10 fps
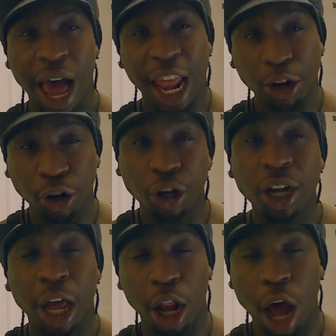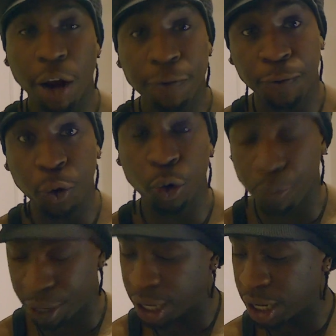I like to cook a lot of
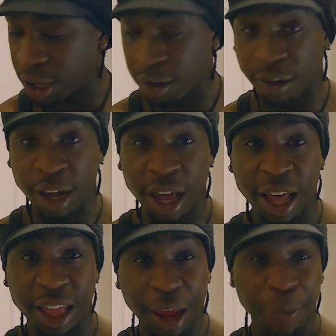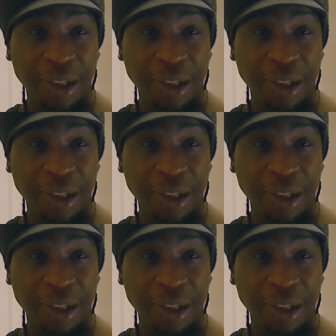food because that